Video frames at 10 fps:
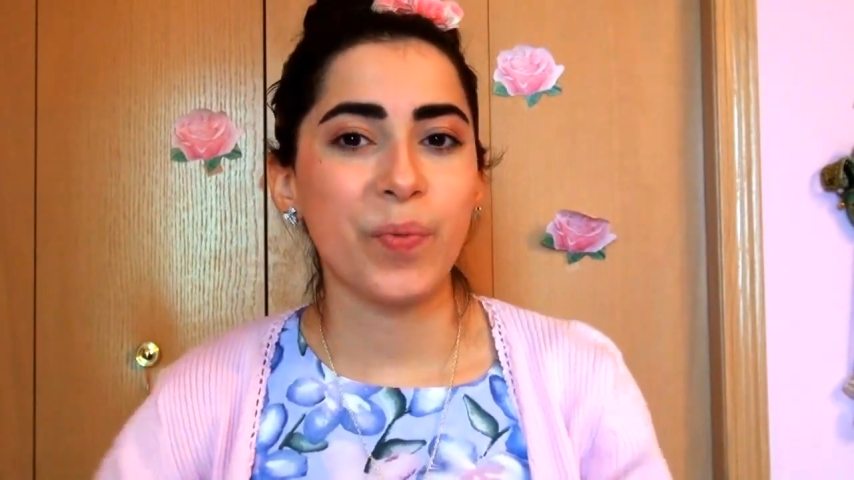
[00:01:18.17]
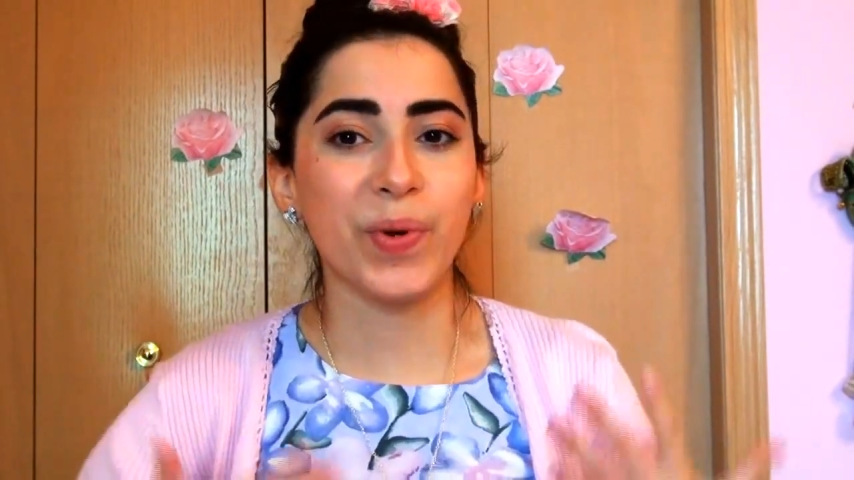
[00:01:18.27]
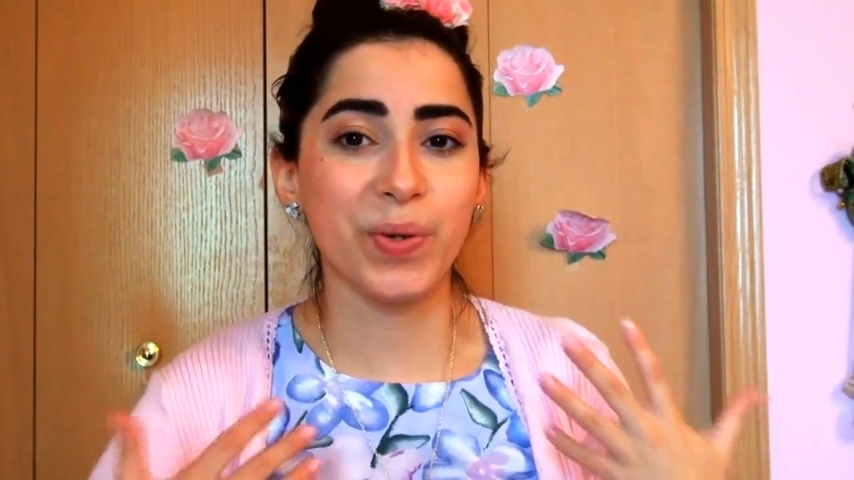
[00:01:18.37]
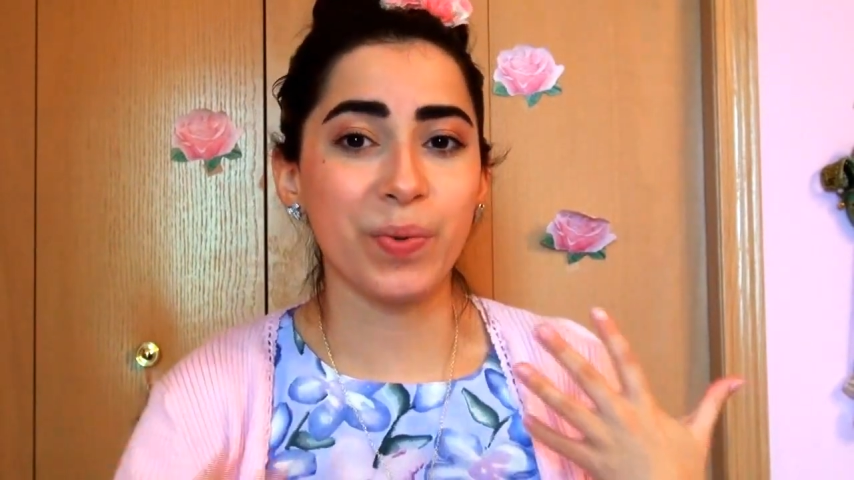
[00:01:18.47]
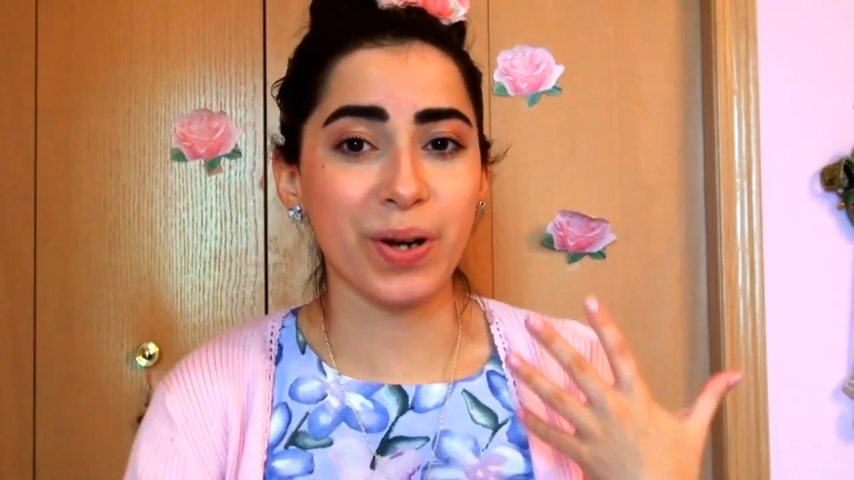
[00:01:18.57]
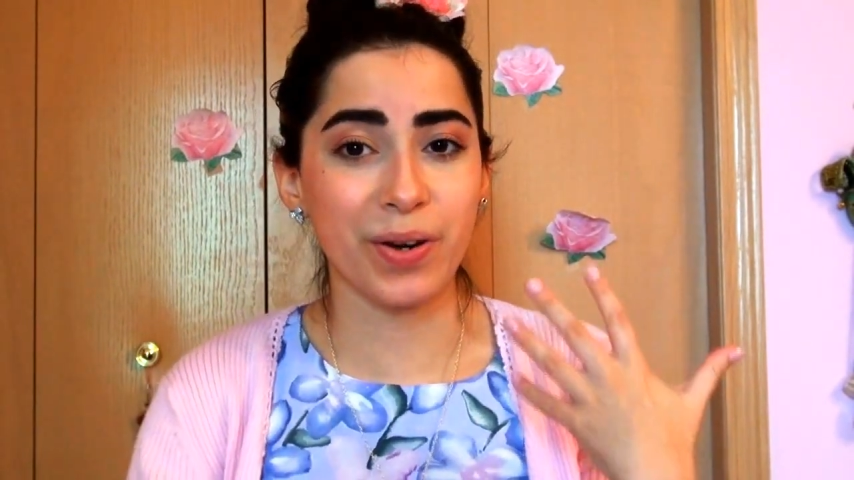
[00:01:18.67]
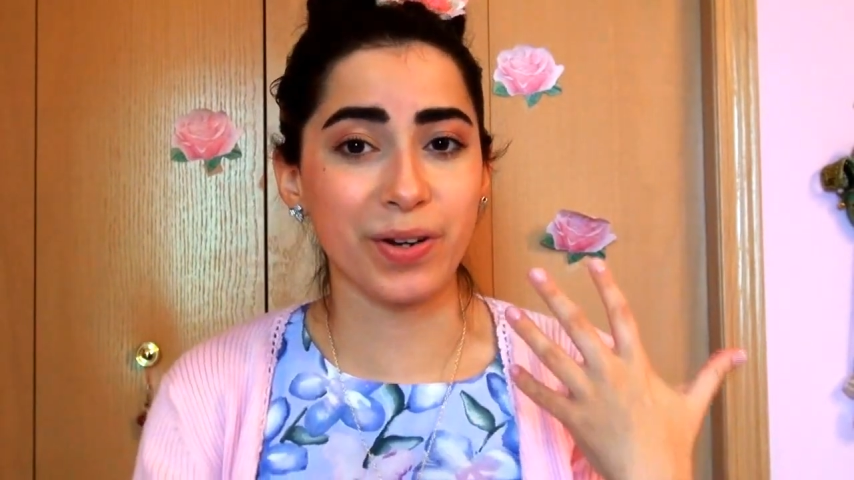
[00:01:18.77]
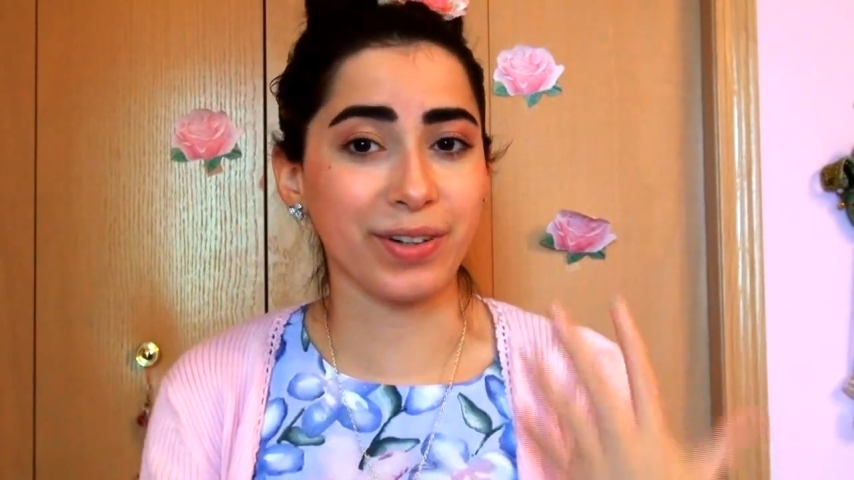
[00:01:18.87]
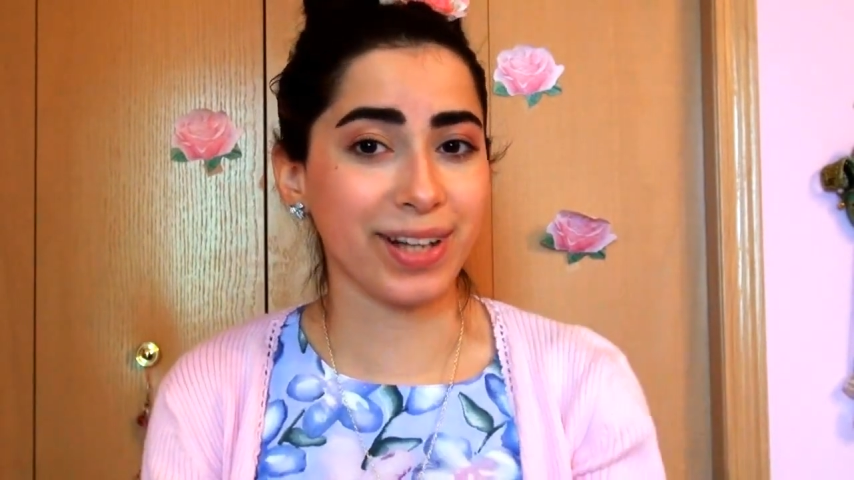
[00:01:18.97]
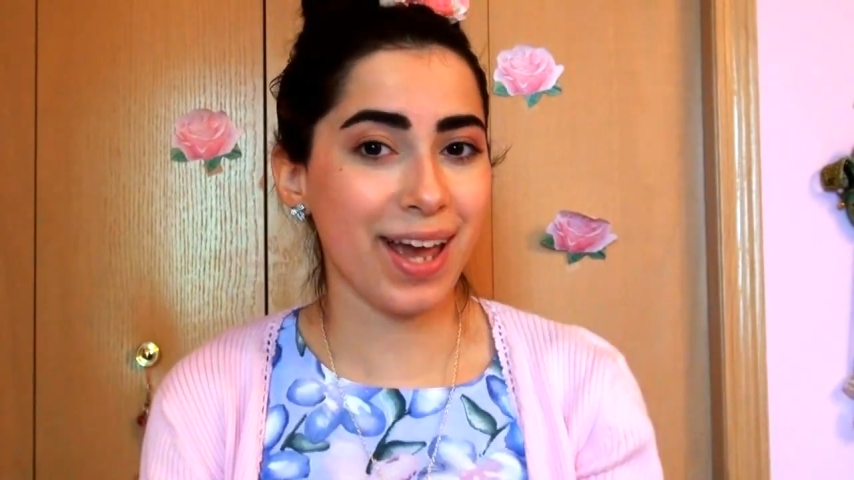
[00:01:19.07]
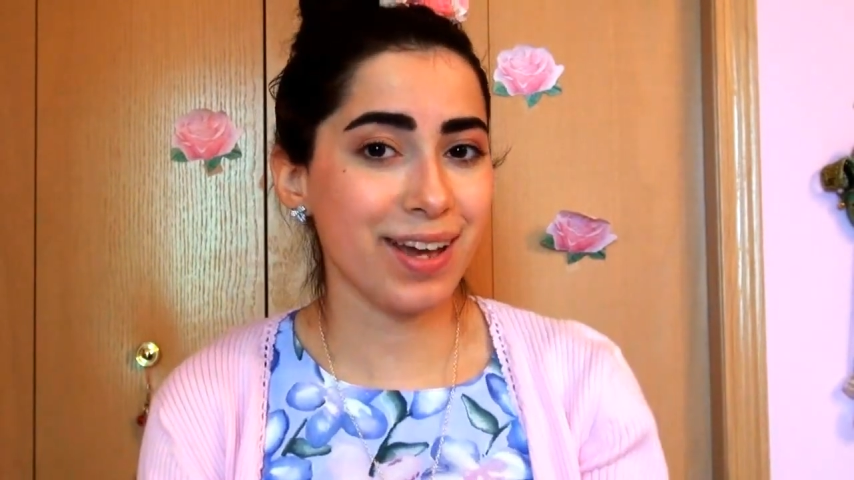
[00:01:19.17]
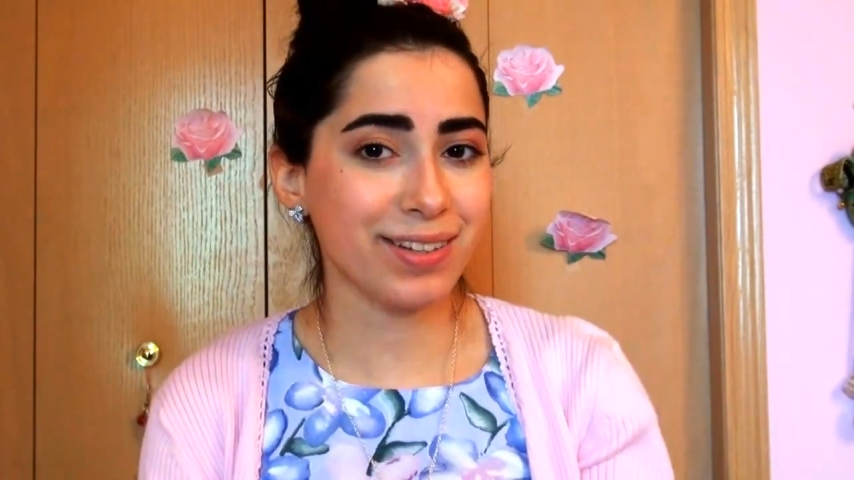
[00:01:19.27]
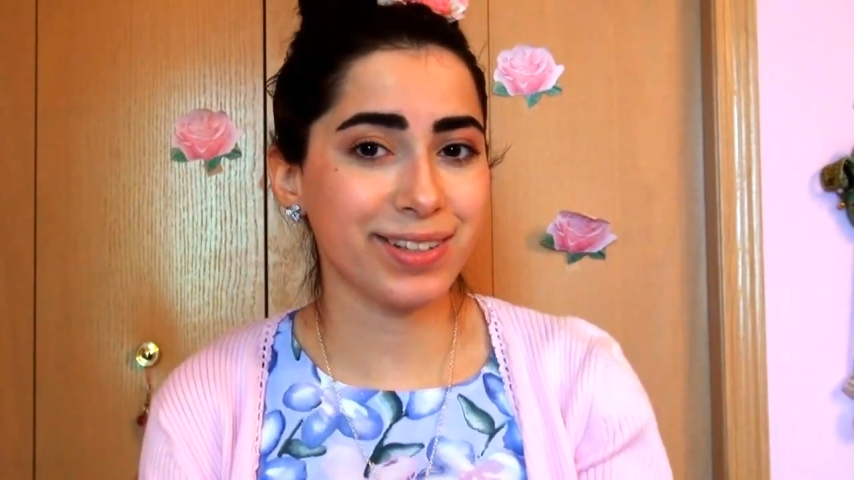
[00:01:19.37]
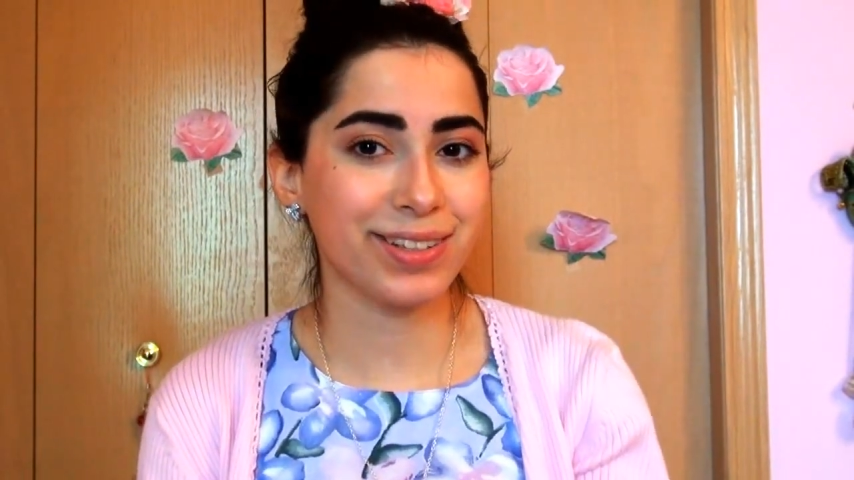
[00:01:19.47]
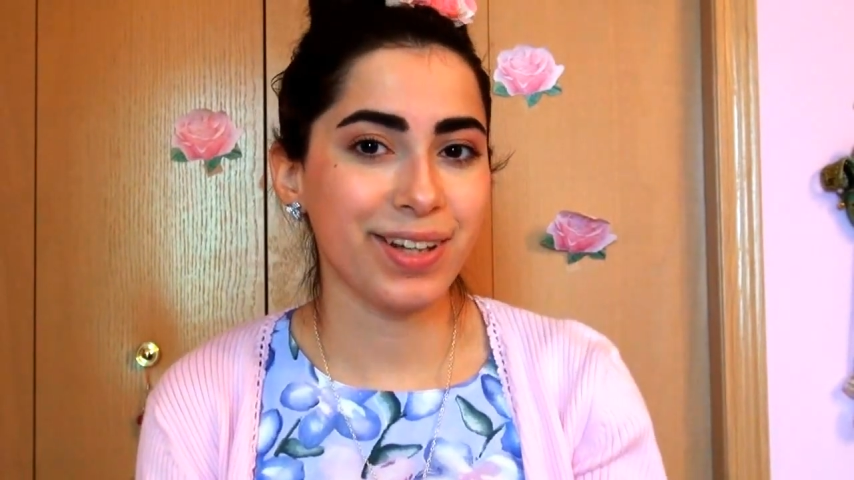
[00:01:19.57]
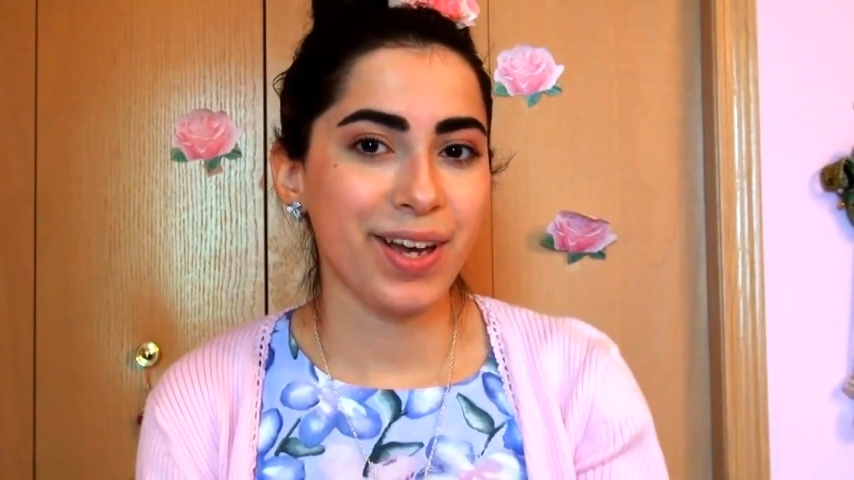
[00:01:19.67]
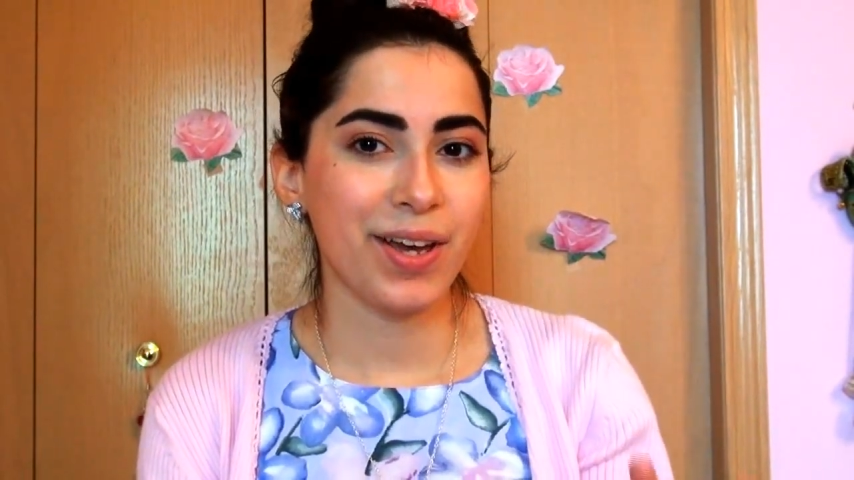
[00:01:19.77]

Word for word: what you wear on your legs